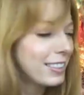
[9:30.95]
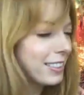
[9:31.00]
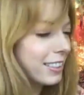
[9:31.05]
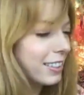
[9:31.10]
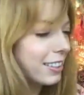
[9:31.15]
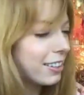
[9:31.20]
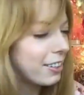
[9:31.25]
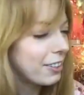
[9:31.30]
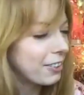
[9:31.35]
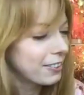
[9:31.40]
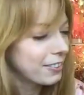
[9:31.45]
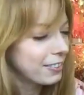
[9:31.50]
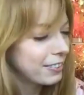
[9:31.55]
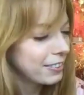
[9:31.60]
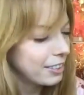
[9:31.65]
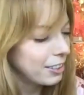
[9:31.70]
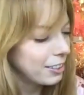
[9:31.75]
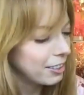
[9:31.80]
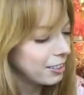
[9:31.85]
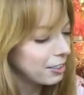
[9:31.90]
So
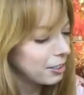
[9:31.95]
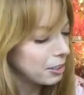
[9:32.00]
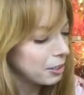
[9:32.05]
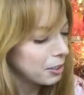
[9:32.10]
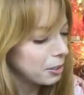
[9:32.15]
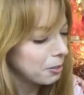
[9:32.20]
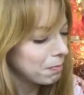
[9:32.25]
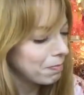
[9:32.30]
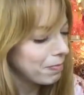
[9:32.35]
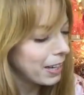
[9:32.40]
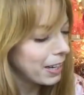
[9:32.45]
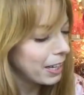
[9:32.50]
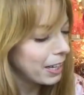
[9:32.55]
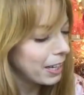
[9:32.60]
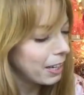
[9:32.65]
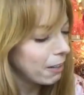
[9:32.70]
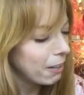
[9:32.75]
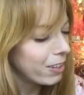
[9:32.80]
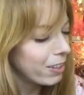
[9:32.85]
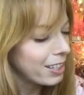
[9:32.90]
you can do
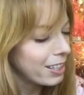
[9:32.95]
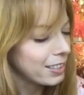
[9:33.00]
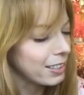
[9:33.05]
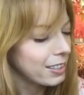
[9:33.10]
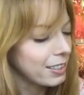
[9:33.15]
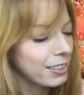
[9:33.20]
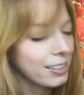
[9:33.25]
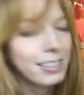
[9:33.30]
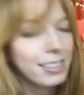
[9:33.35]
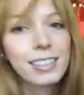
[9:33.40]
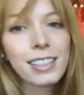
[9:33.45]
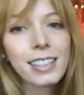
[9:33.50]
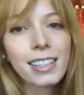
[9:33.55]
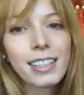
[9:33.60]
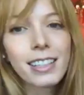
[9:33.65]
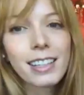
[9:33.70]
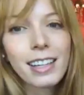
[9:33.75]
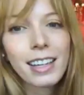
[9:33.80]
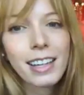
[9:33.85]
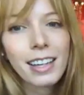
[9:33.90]
many faces
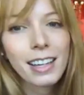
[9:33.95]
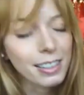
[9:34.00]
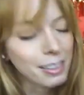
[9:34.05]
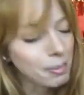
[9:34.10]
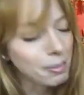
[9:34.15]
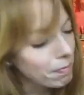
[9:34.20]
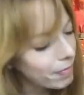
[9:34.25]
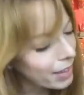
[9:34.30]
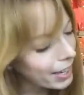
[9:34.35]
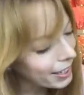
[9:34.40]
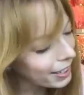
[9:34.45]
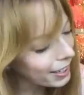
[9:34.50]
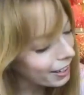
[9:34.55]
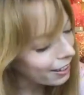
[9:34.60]
and many